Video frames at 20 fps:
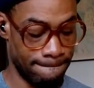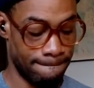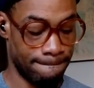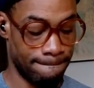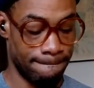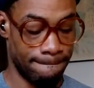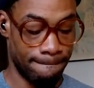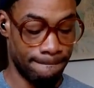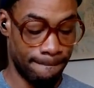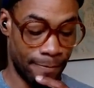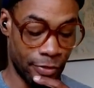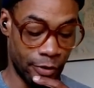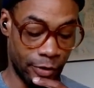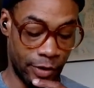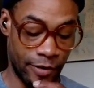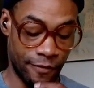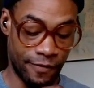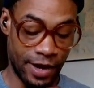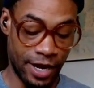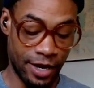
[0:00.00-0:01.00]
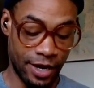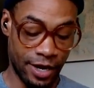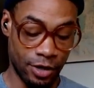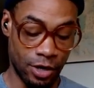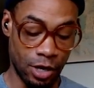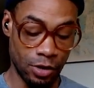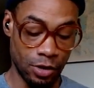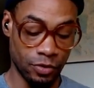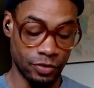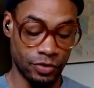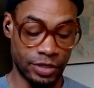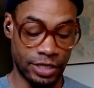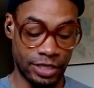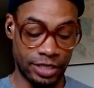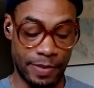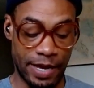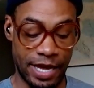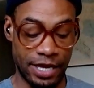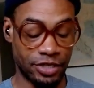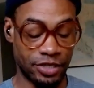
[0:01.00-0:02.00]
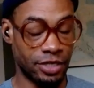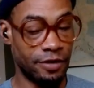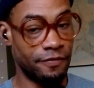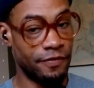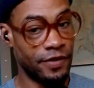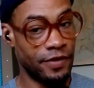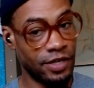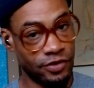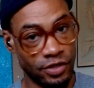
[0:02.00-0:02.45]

Three of fire goes expansion, and vision